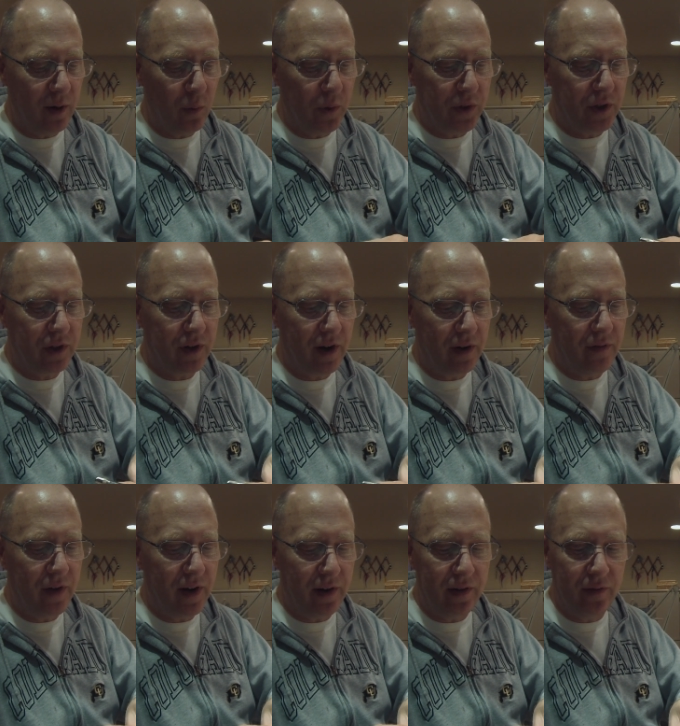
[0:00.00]
which I
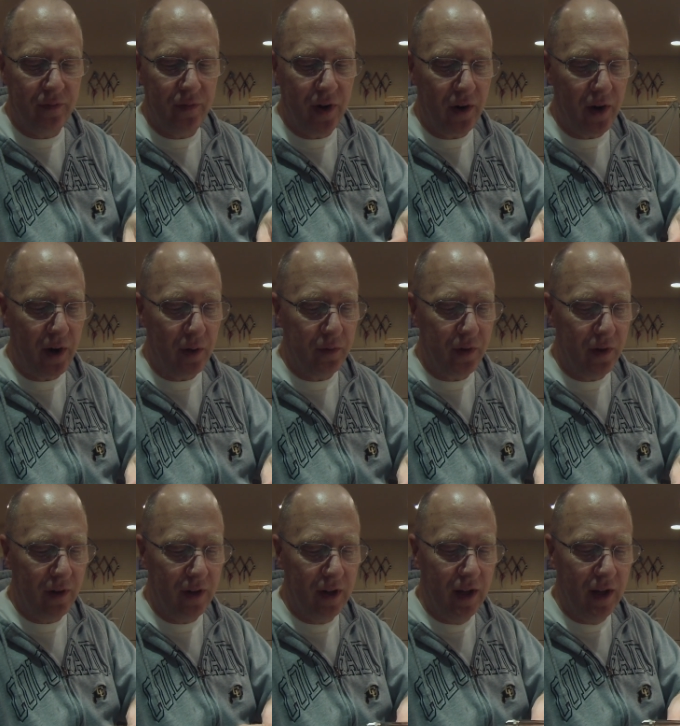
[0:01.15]
find very helpful.